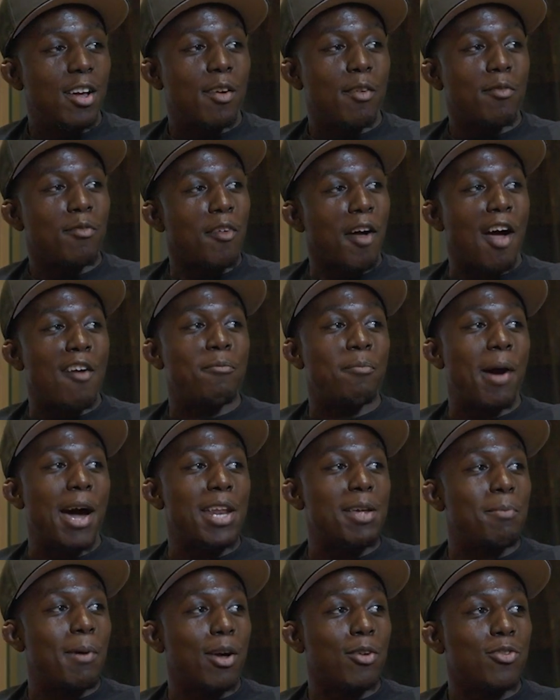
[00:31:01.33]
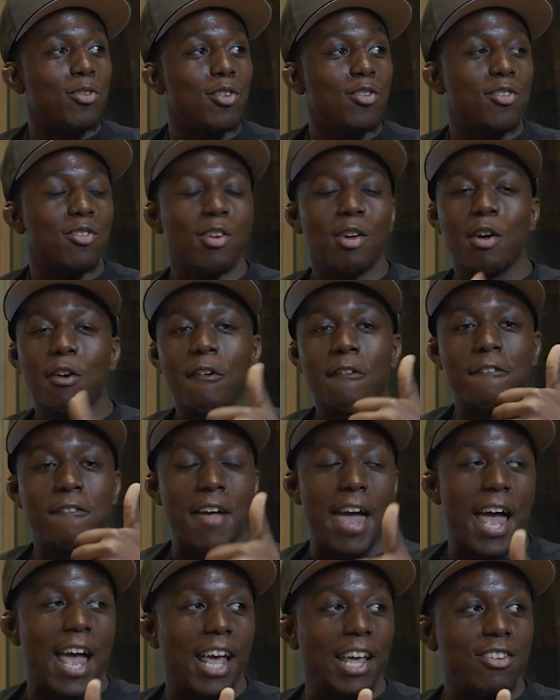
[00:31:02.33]
5 Mighty Mouses,
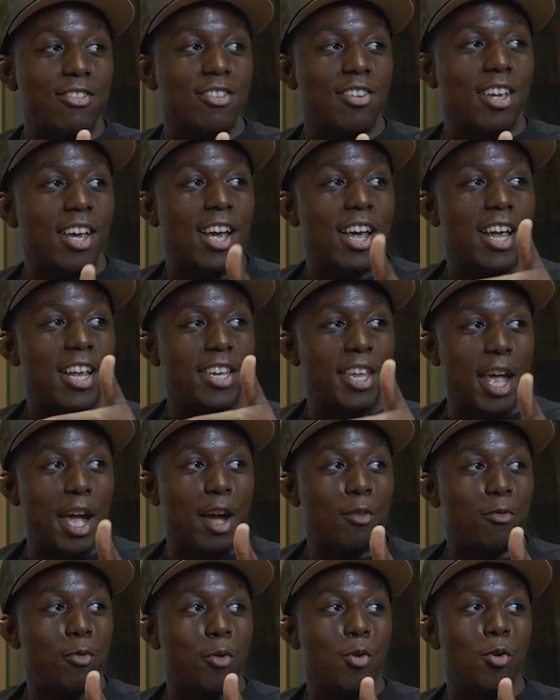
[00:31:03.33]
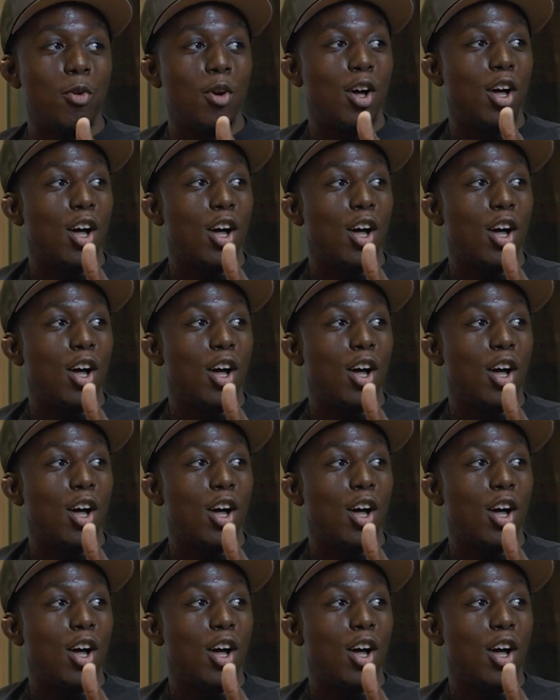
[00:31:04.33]
fast, tactful,